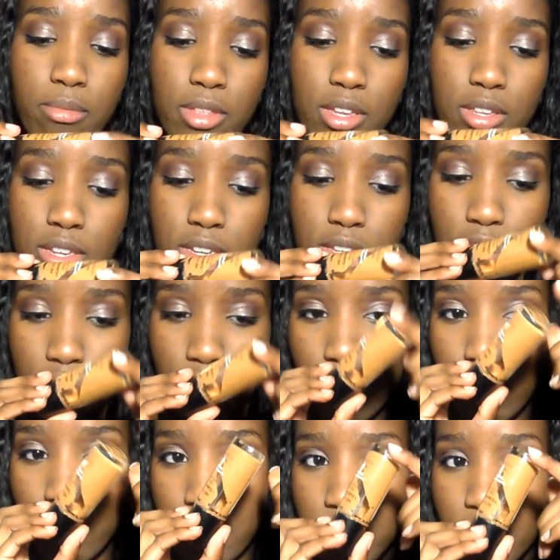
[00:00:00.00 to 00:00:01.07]
This
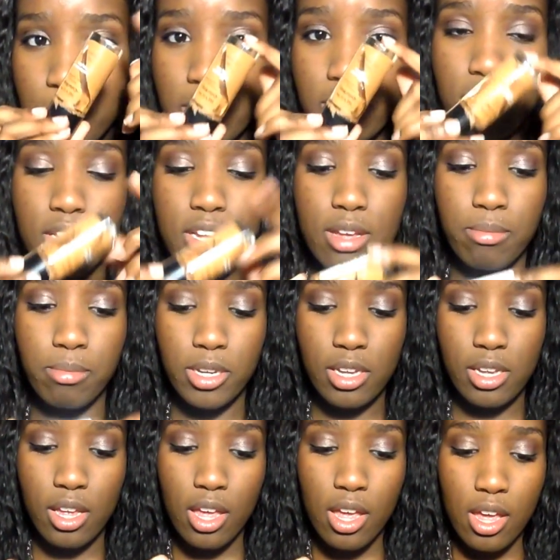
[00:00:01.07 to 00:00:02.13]
container is basically
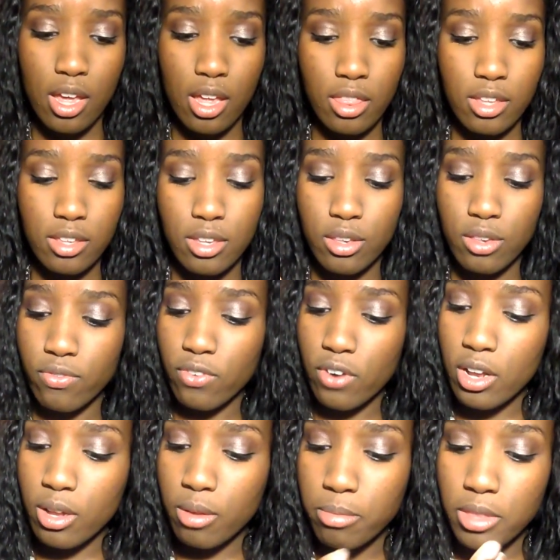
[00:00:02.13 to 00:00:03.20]
empty, and this is
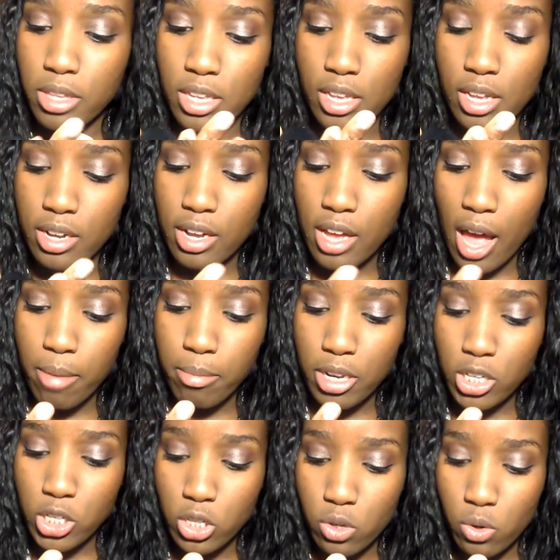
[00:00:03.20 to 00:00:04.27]
from the
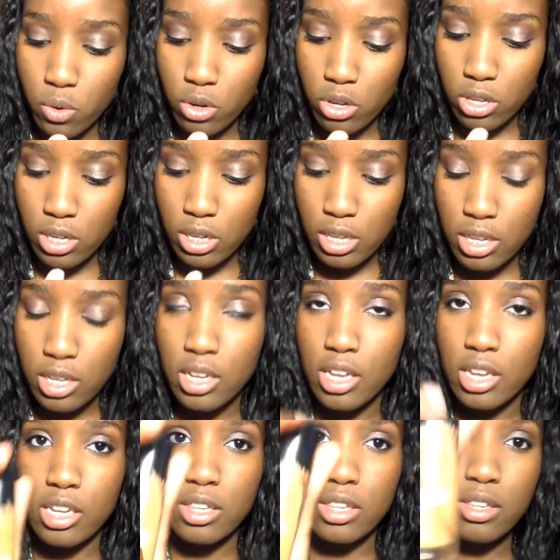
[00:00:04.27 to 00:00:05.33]
combination oily,
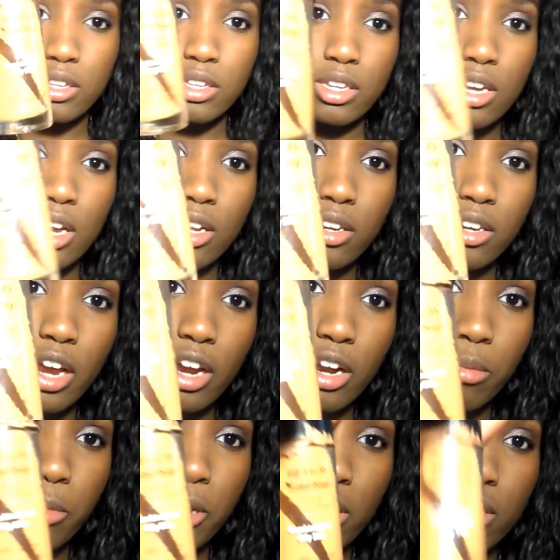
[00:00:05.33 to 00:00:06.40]
and this is in the color
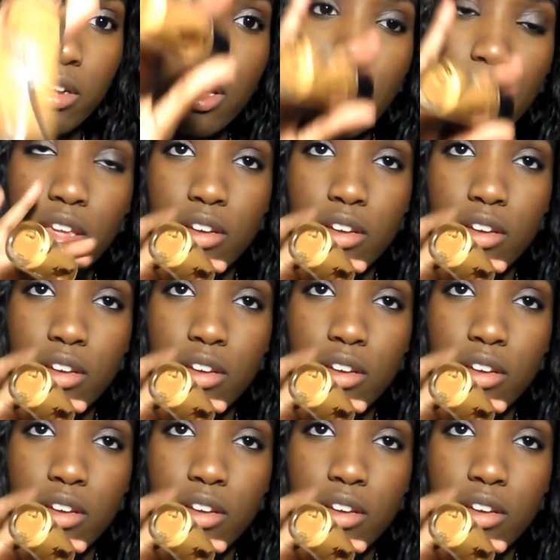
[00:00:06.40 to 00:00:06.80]
caramel.